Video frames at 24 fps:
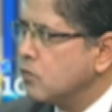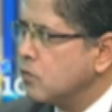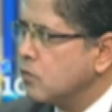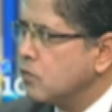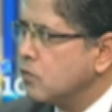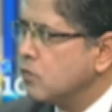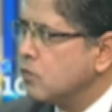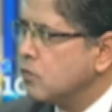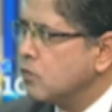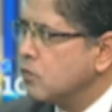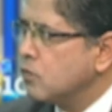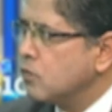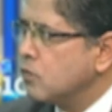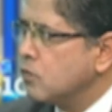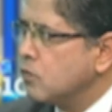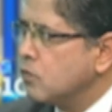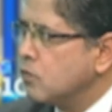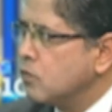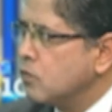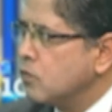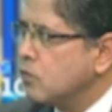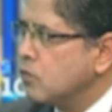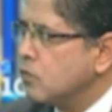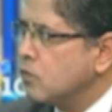
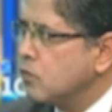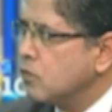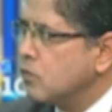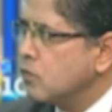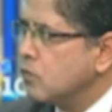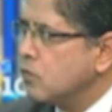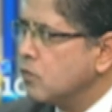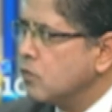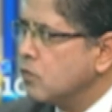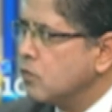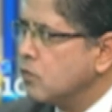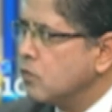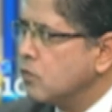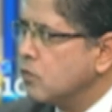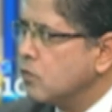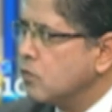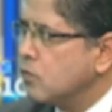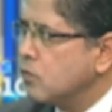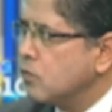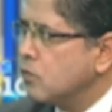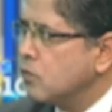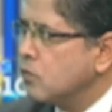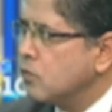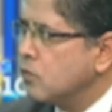
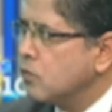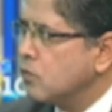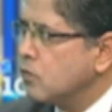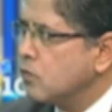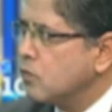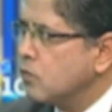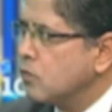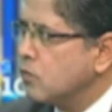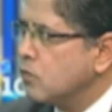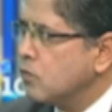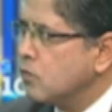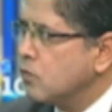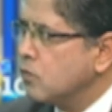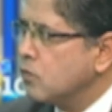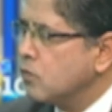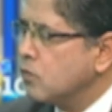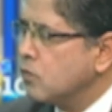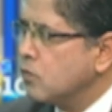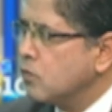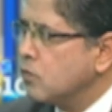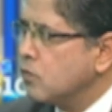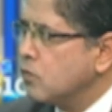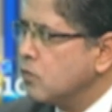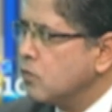
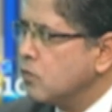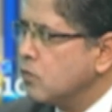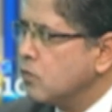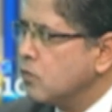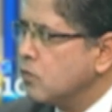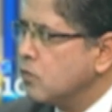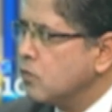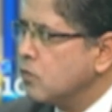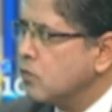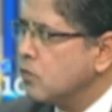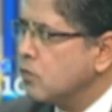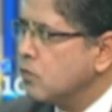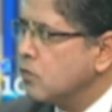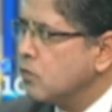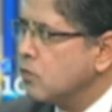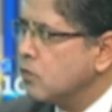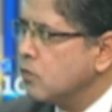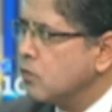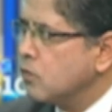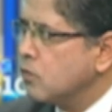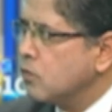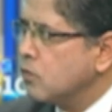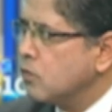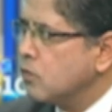
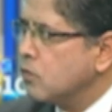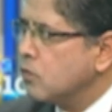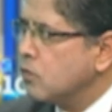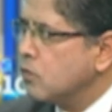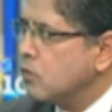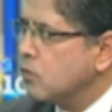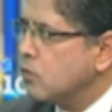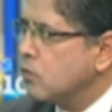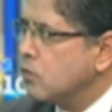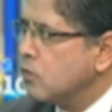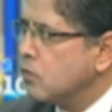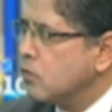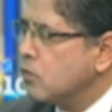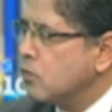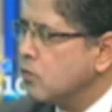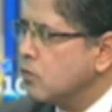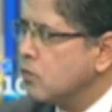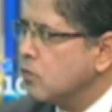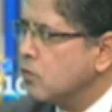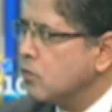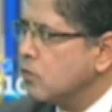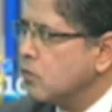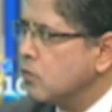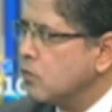
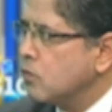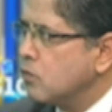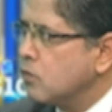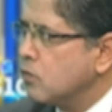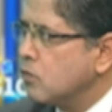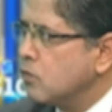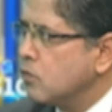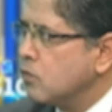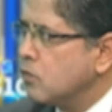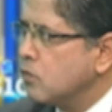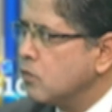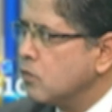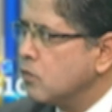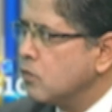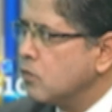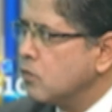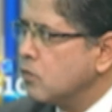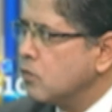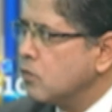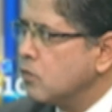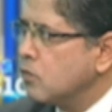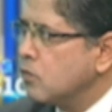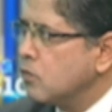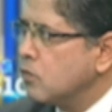
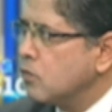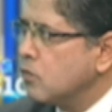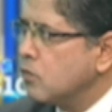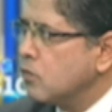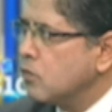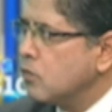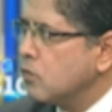No words are spoken by the person on screen.